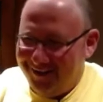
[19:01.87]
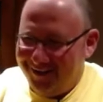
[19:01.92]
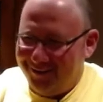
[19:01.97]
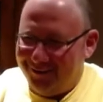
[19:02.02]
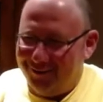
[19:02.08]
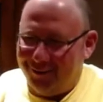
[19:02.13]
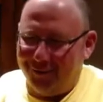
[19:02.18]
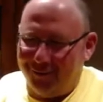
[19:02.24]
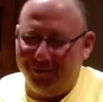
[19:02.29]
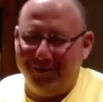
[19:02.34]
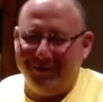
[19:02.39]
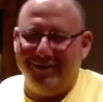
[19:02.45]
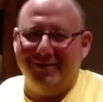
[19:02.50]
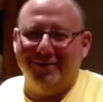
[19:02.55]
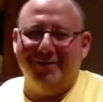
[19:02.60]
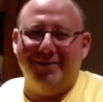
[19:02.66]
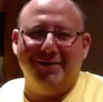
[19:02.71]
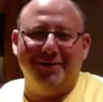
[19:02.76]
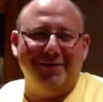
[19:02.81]
I told you
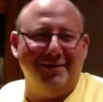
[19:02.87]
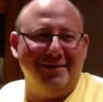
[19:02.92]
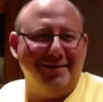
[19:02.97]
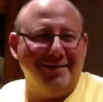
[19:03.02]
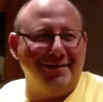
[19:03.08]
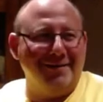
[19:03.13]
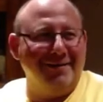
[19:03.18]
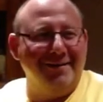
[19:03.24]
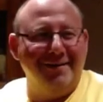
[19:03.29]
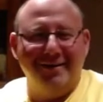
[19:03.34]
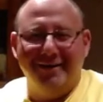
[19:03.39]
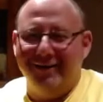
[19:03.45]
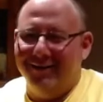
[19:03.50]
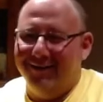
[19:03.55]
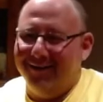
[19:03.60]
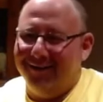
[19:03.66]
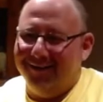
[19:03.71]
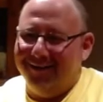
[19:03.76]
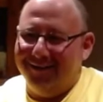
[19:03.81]
that earlier.
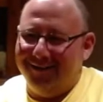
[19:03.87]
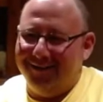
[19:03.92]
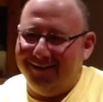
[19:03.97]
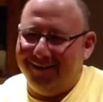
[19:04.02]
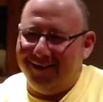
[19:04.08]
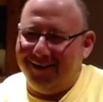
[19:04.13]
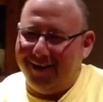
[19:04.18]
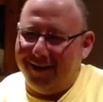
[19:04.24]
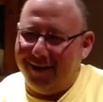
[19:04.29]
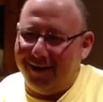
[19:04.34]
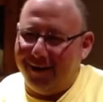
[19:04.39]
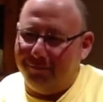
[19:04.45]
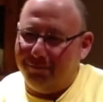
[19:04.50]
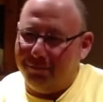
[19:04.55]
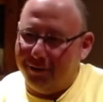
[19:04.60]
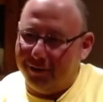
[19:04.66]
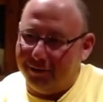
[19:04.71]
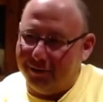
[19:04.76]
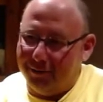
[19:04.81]
I
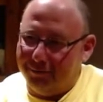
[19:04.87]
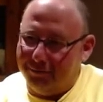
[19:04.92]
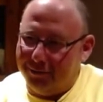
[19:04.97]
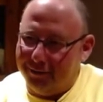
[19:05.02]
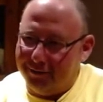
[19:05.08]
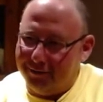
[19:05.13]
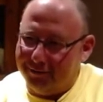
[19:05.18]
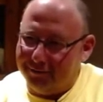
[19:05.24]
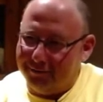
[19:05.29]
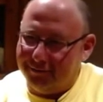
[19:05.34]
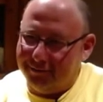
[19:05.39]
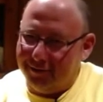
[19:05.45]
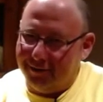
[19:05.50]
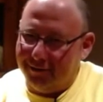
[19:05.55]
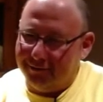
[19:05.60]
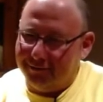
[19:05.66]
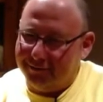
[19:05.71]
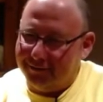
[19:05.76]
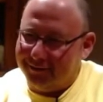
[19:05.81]
picked up his
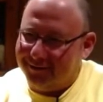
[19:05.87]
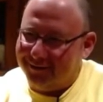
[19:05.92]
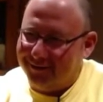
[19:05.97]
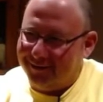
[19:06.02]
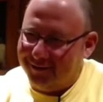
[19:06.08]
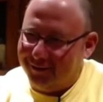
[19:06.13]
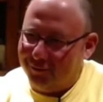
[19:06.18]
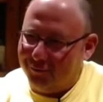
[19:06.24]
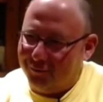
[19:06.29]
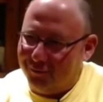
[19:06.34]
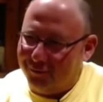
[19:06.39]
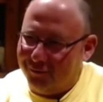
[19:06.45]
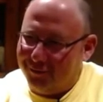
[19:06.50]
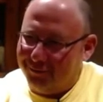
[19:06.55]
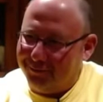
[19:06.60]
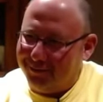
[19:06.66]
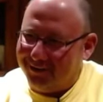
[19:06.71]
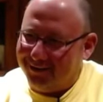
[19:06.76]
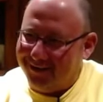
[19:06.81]
16-year-old
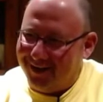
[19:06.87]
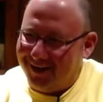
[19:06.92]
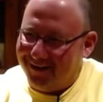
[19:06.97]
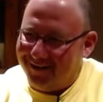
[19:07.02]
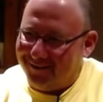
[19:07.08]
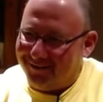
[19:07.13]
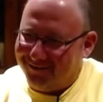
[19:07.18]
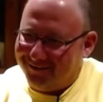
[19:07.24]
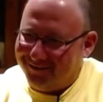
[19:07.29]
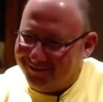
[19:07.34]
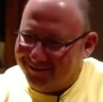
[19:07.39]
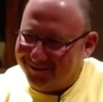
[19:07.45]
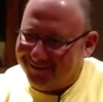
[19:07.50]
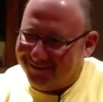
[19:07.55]
at McDonald's.